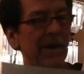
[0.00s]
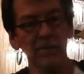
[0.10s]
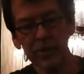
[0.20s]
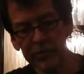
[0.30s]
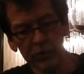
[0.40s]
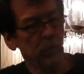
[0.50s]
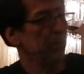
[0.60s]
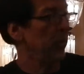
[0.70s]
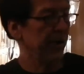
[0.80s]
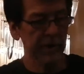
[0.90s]
I'm going to do
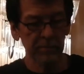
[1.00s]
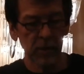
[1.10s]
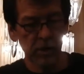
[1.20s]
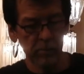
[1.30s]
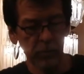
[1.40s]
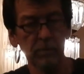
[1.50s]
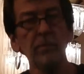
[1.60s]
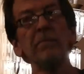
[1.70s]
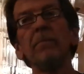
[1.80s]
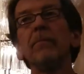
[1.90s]
one more and then Bob
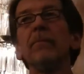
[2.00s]
will